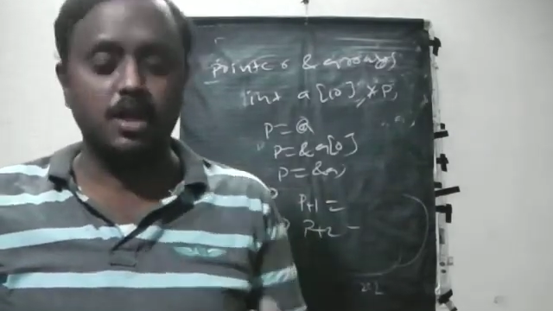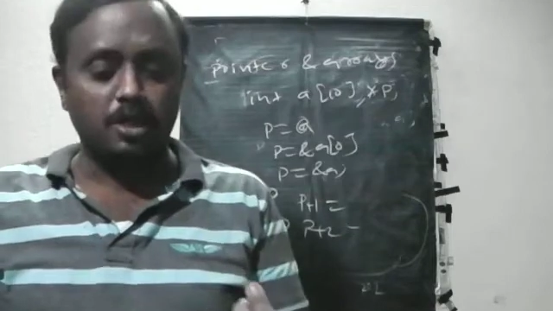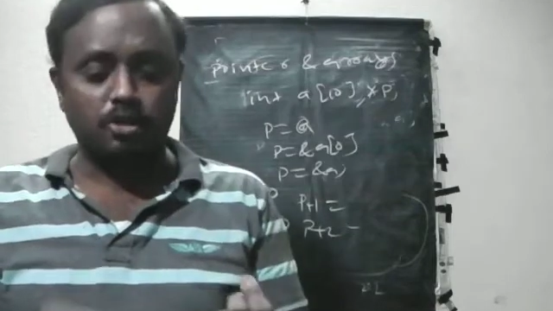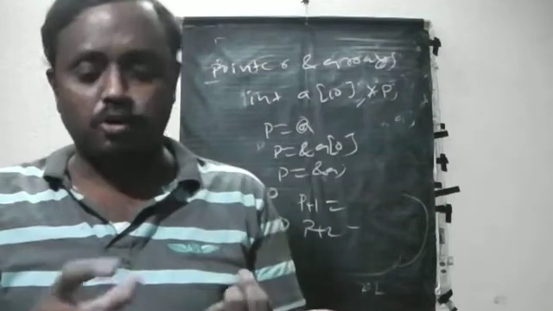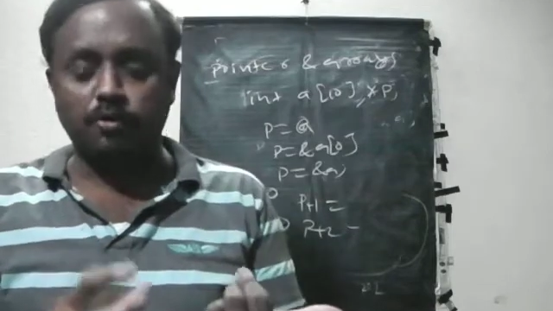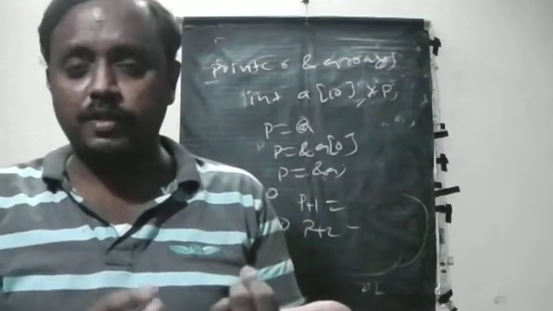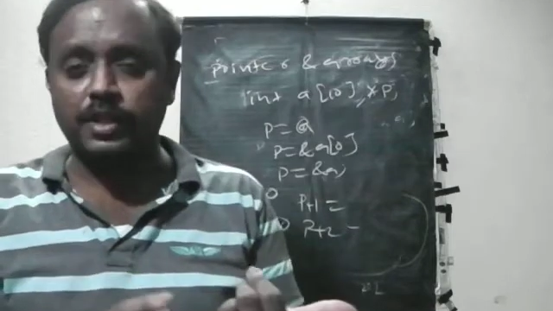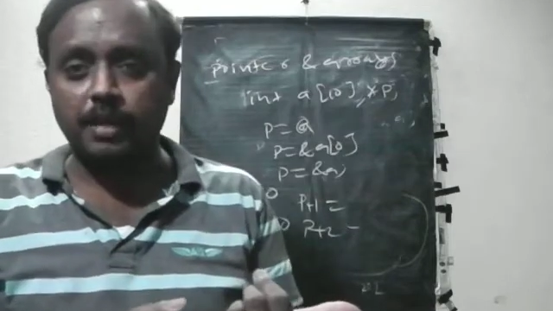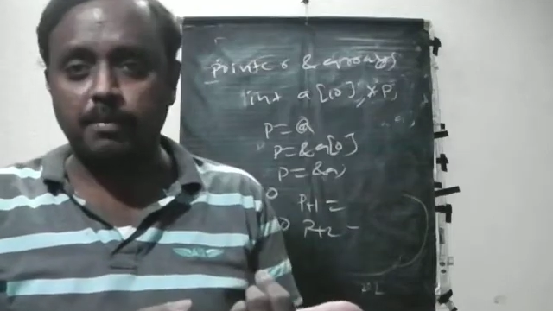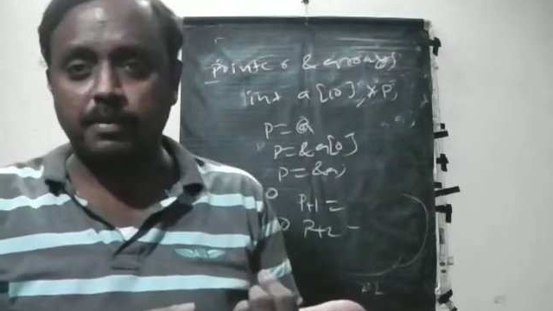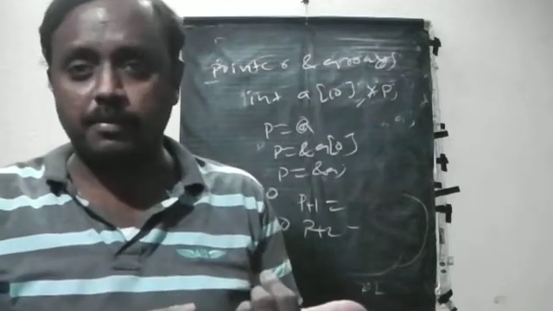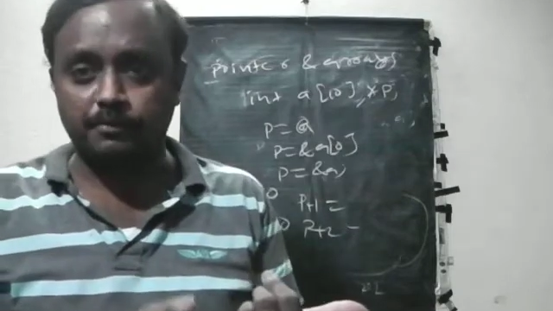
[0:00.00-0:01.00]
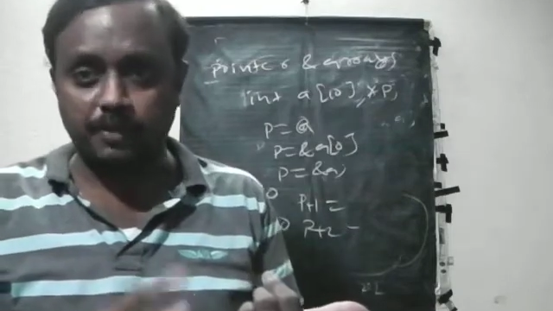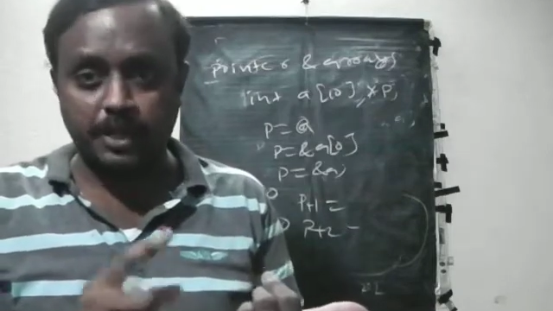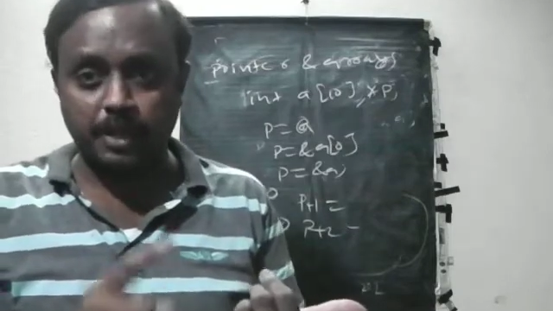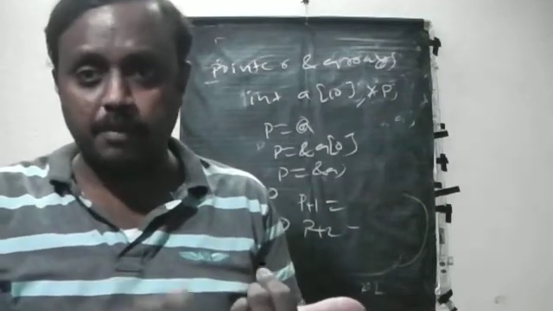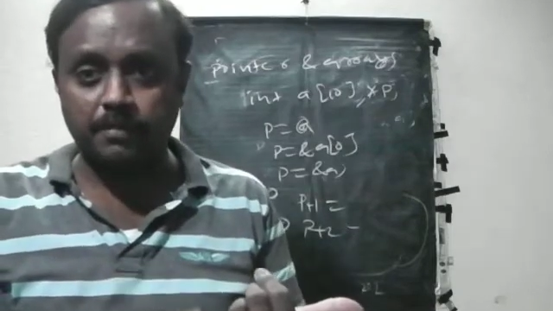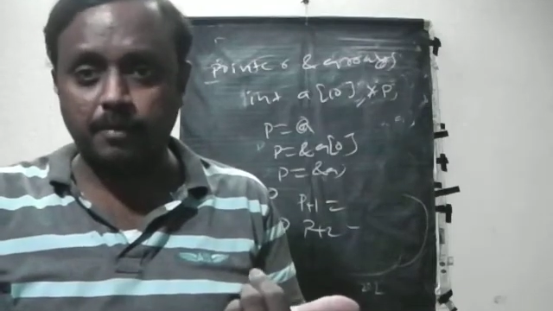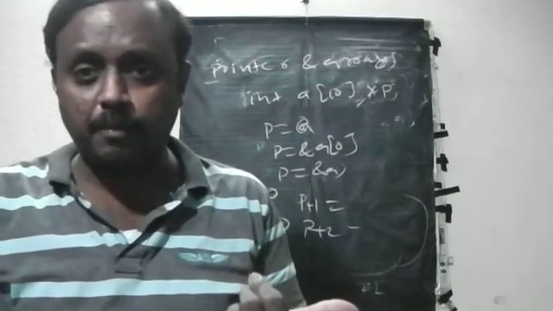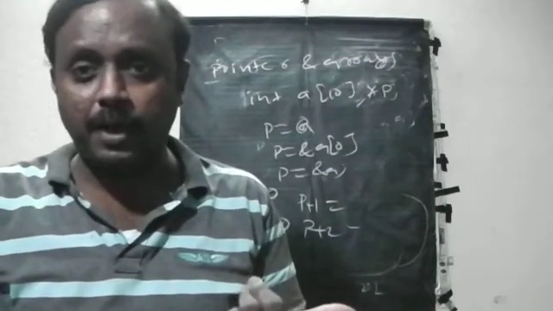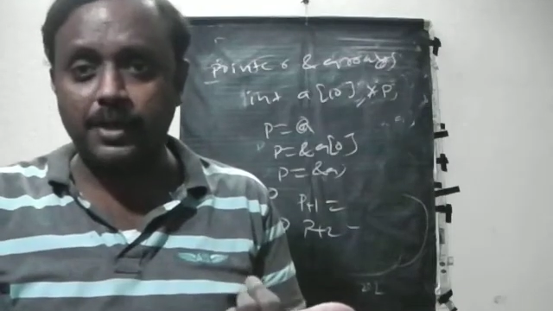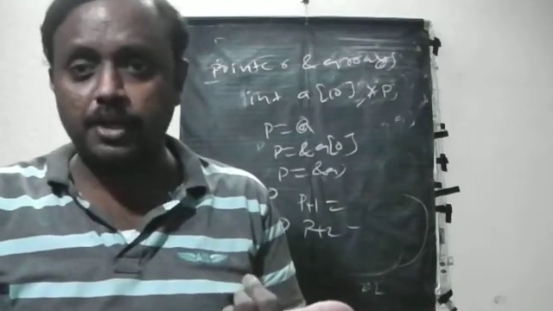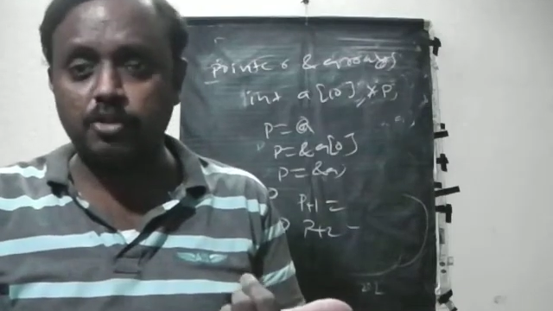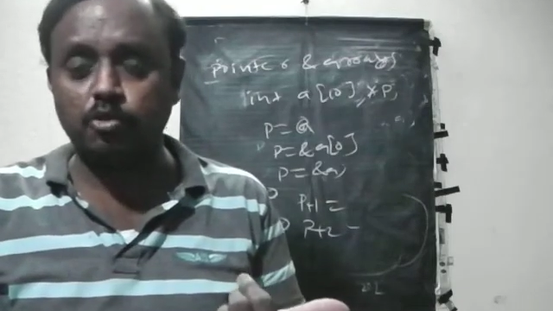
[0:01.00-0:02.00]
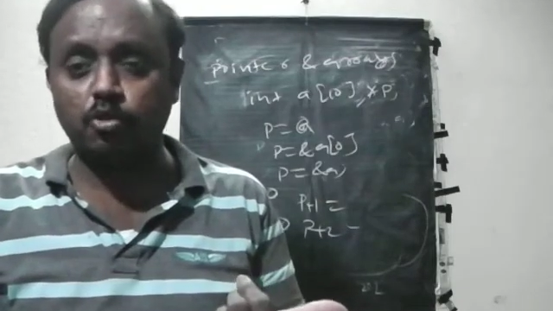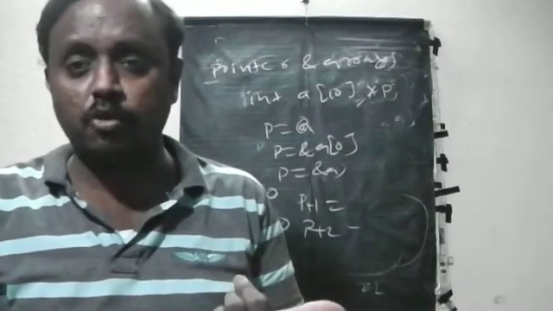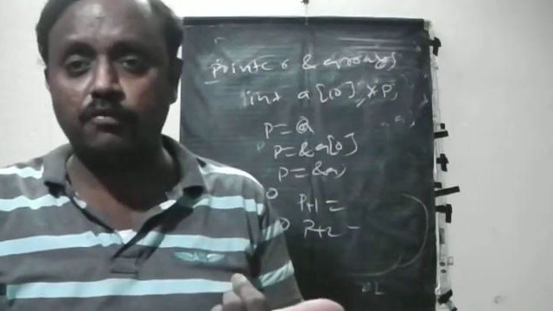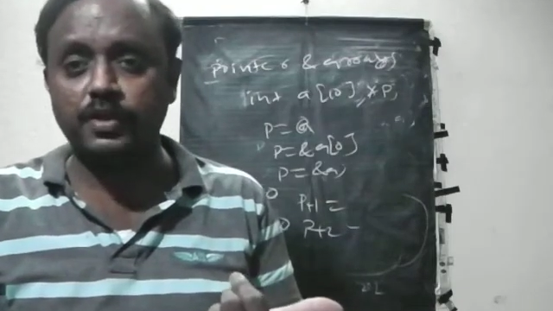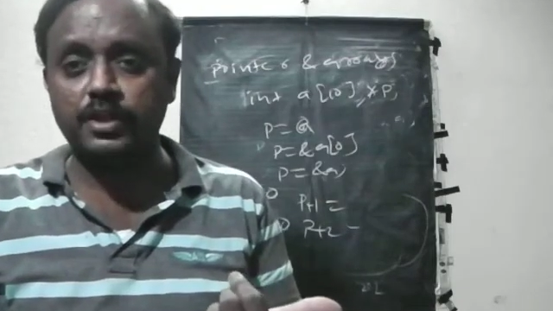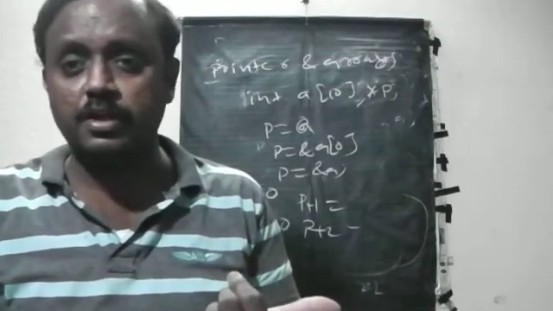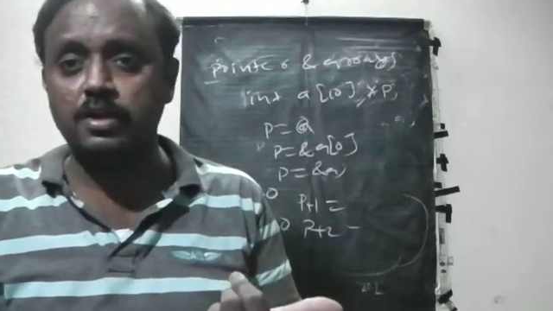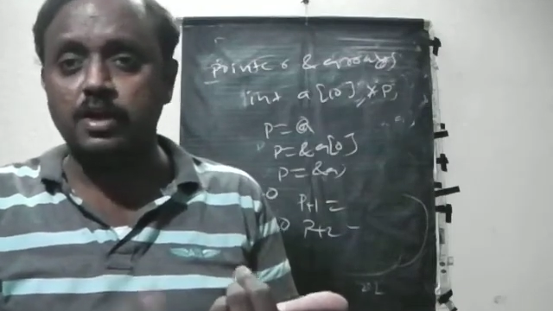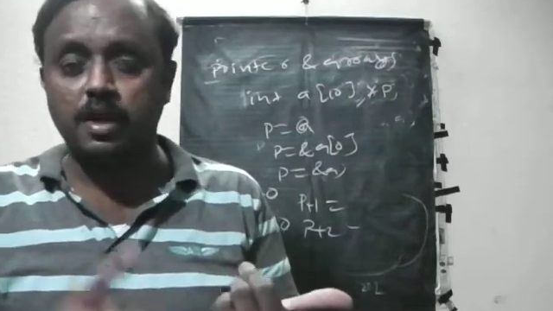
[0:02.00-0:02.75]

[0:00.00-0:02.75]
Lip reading: So with help of the pointers, you go with the